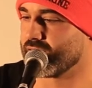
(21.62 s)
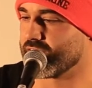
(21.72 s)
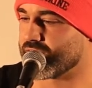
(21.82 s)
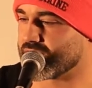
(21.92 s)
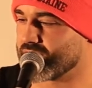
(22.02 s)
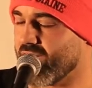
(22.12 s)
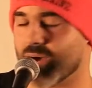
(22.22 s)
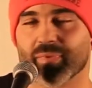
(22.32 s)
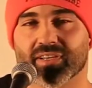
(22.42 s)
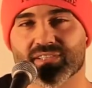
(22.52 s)
different
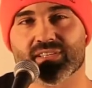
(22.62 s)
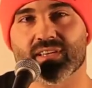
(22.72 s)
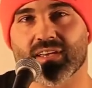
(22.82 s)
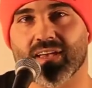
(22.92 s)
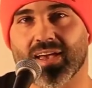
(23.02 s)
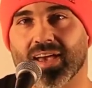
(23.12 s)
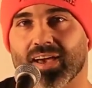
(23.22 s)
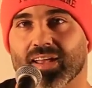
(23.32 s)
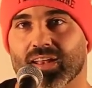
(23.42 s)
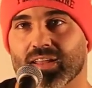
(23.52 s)
topics.
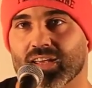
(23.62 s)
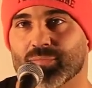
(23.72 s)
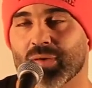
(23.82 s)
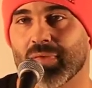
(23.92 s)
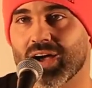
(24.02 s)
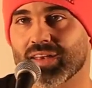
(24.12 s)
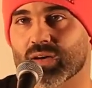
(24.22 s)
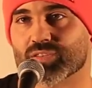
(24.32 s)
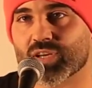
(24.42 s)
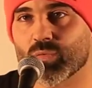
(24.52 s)
And in my mind,
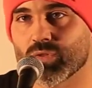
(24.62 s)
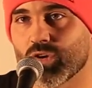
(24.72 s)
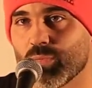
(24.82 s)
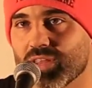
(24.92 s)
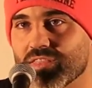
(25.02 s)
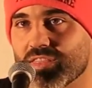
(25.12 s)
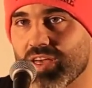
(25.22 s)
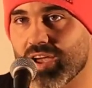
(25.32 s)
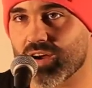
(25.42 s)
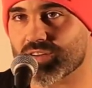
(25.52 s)
I was like, well, nobody
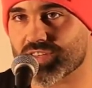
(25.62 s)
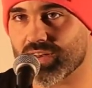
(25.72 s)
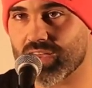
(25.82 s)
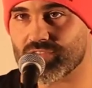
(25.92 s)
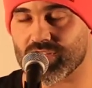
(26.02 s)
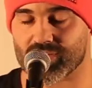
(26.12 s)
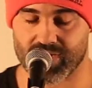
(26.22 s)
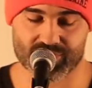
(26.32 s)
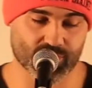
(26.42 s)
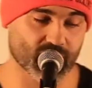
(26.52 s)
there is going to ever hear
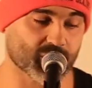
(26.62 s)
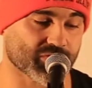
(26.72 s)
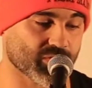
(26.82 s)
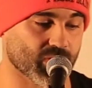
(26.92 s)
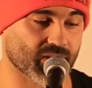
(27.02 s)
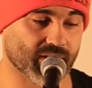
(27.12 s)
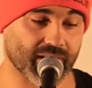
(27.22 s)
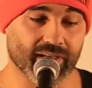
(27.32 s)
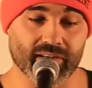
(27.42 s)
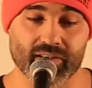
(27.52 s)
that story before.
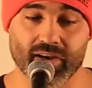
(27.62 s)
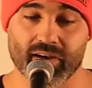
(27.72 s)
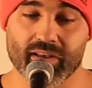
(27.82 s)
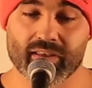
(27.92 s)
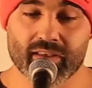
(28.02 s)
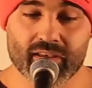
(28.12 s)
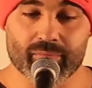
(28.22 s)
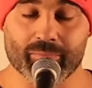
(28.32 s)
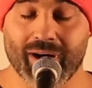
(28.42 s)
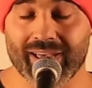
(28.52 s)
And uh,
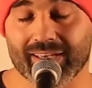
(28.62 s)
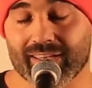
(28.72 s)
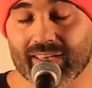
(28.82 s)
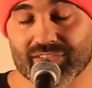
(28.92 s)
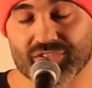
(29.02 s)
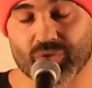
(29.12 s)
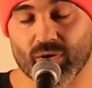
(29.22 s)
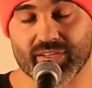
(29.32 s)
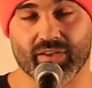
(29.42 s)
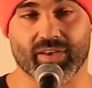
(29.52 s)
Mike has a
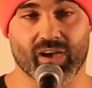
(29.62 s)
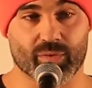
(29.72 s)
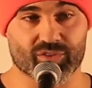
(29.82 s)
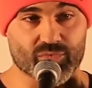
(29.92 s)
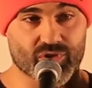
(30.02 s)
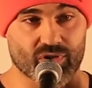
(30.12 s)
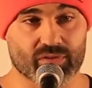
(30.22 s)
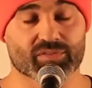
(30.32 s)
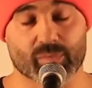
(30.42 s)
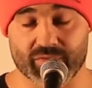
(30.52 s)
storytelling night, which I'm
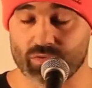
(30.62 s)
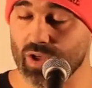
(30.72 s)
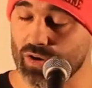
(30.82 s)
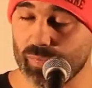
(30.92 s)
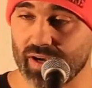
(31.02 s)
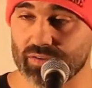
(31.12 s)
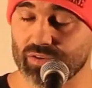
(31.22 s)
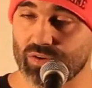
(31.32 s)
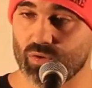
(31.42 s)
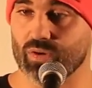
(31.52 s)
sure some of you know about,
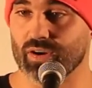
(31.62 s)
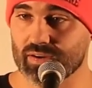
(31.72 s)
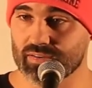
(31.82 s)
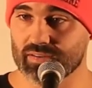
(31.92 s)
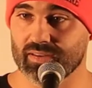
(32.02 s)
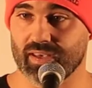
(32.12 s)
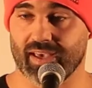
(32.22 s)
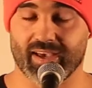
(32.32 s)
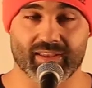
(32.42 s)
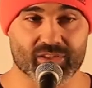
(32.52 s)
The Corner.
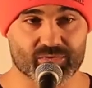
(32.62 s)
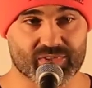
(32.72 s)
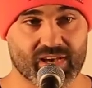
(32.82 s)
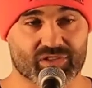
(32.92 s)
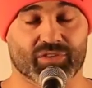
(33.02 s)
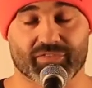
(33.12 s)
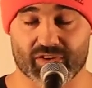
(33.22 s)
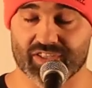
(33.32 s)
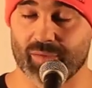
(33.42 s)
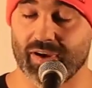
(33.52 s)
And this was actually the
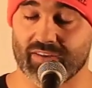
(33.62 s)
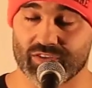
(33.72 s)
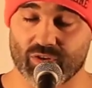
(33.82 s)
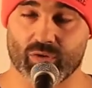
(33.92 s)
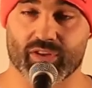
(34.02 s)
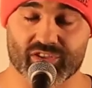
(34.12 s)
first time I ever told